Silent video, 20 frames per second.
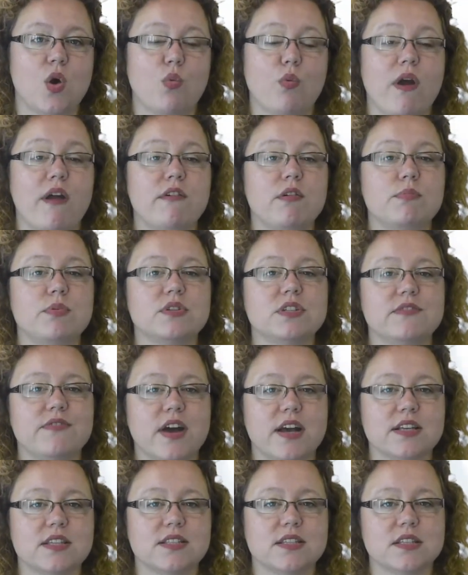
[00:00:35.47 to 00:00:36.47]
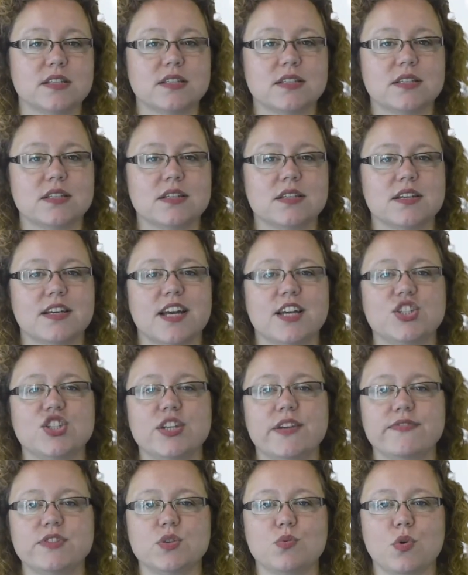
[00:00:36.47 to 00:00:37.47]
wearable devices, a
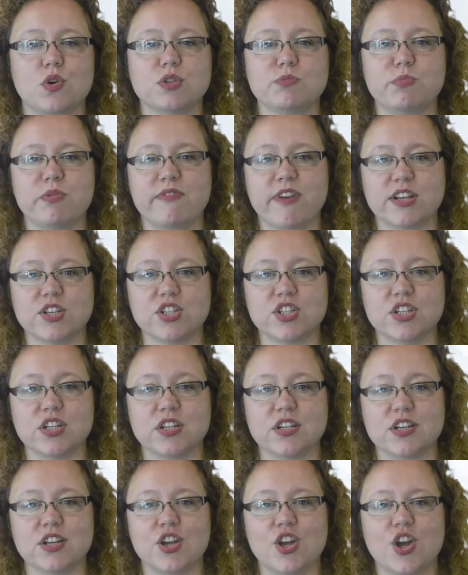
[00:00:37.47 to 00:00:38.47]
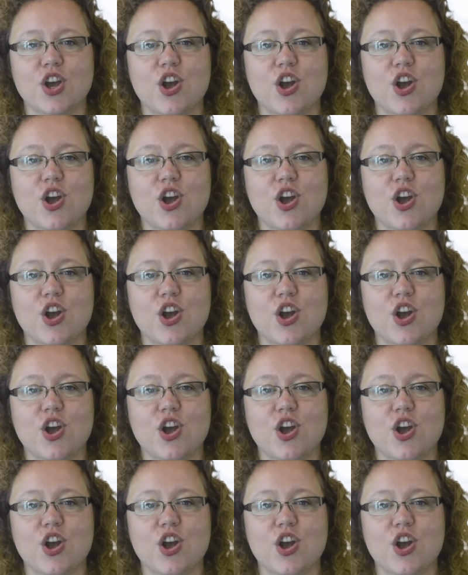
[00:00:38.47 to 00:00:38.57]
shift towards prevention,